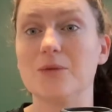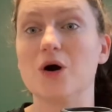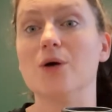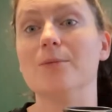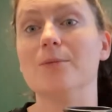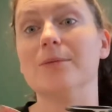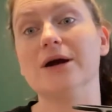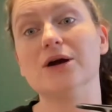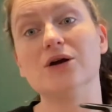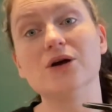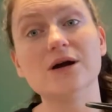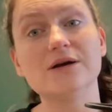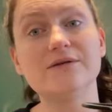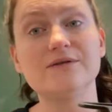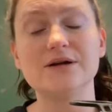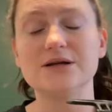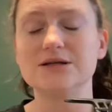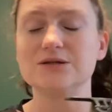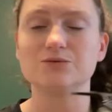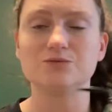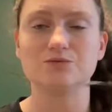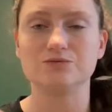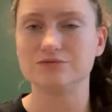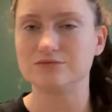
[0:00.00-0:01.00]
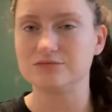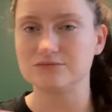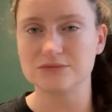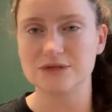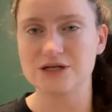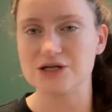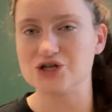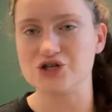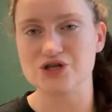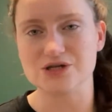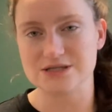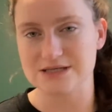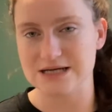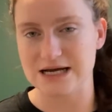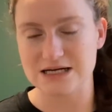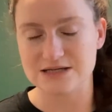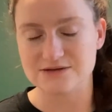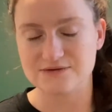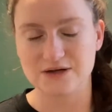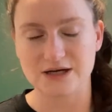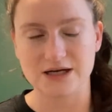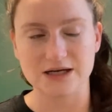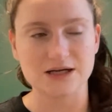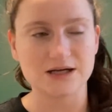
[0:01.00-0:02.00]
my cravings. It's just
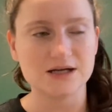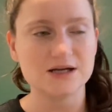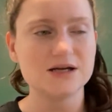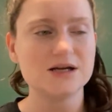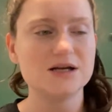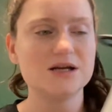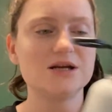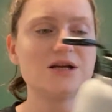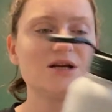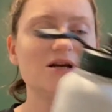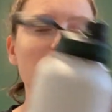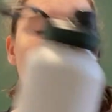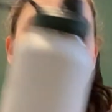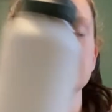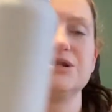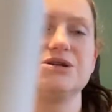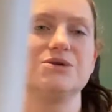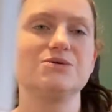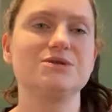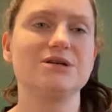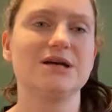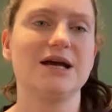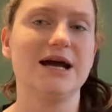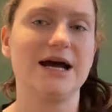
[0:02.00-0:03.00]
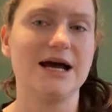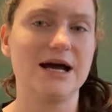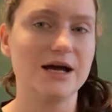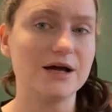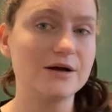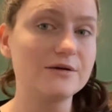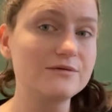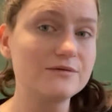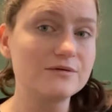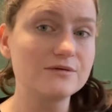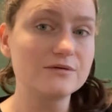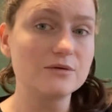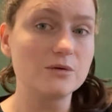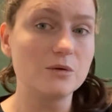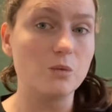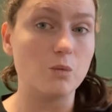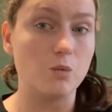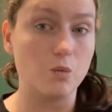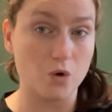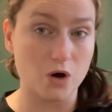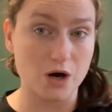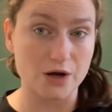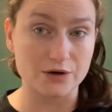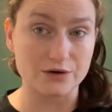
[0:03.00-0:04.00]
satisfying. So to have
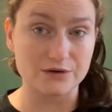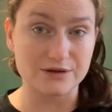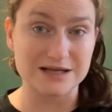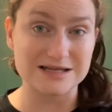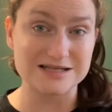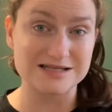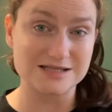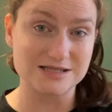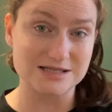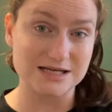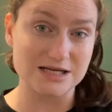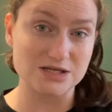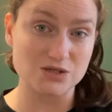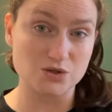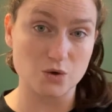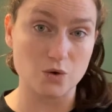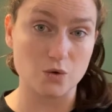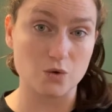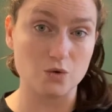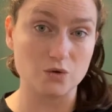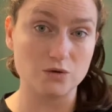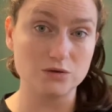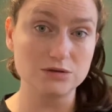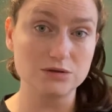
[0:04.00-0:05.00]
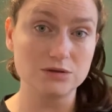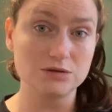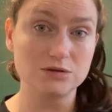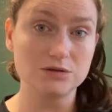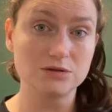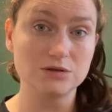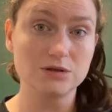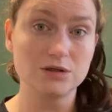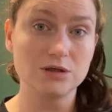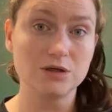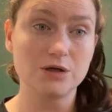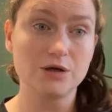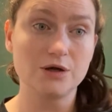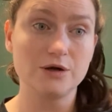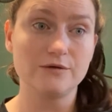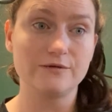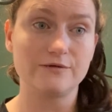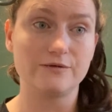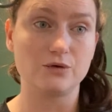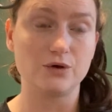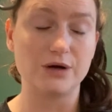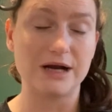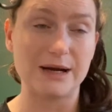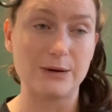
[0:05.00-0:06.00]
water that stays cold
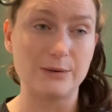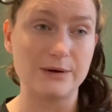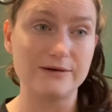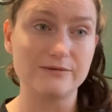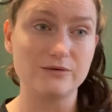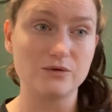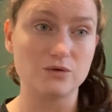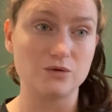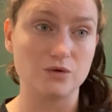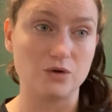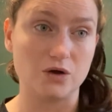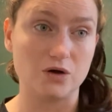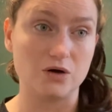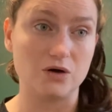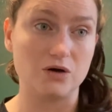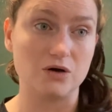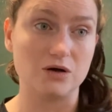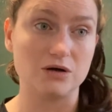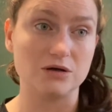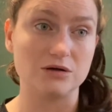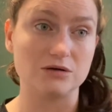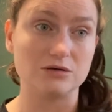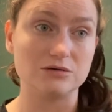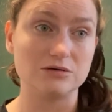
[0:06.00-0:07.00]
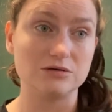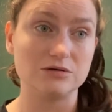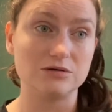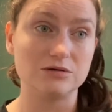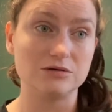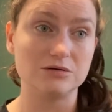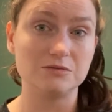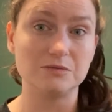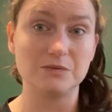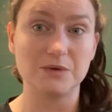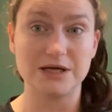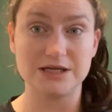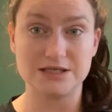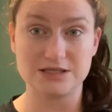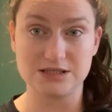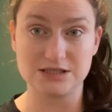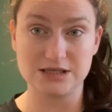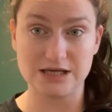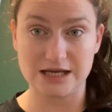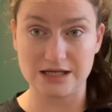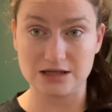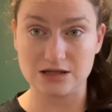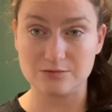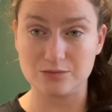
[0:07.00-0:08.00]
for however long it's
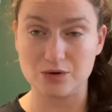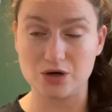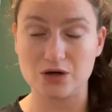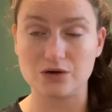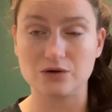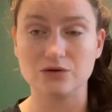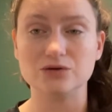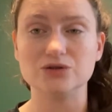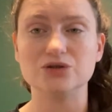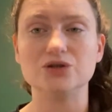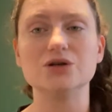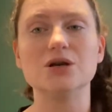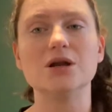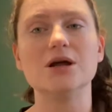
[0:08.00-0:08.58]
in the bottle,